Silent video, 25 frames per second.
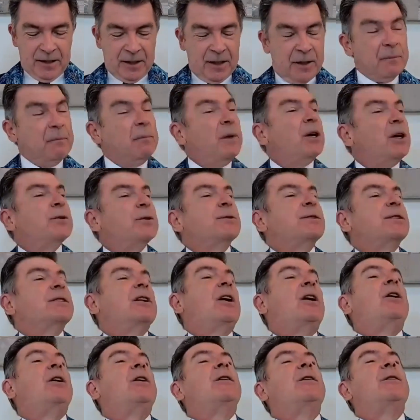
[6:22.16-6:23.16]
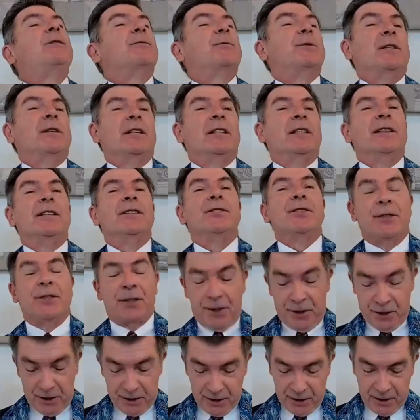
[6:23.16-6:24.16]
Most all
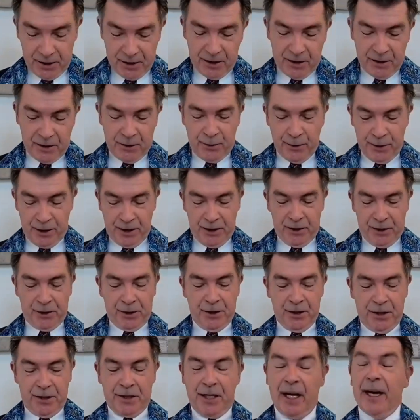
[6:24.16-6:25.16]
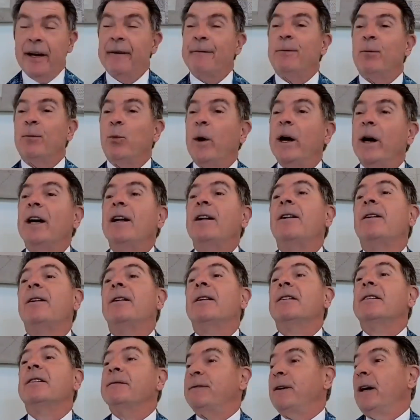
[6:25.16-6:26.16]
religious traditions have
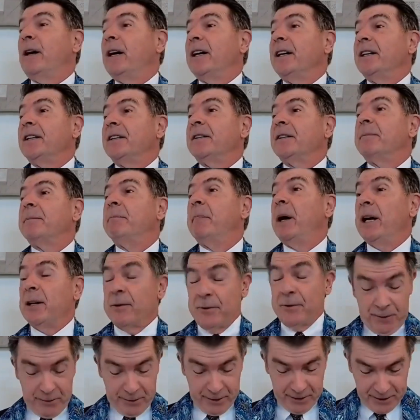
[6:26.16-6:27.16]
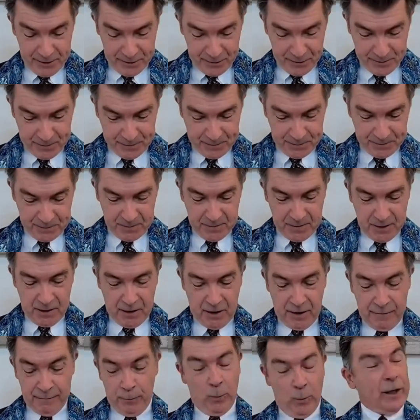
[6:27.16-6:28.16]
well-defined boundaries
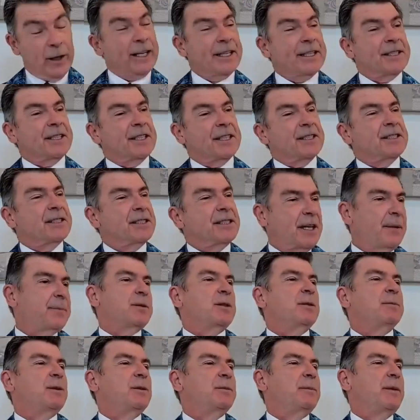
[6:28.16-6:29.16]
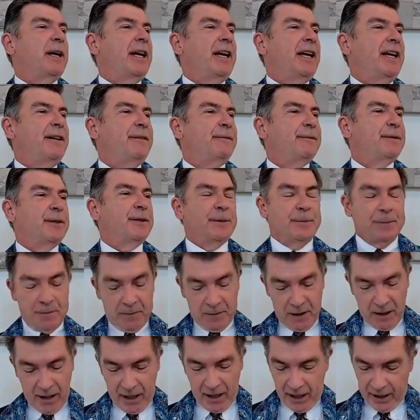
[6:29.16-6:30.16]
of what is acceptable behavior
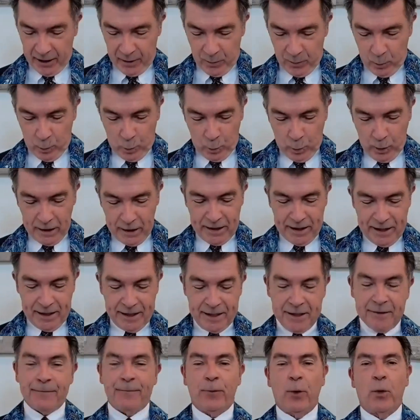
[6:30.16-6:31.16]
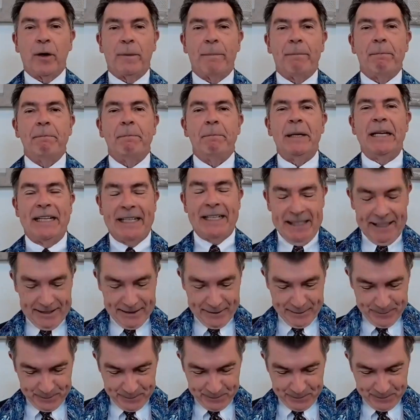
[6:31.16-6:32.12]
and what is forbidden.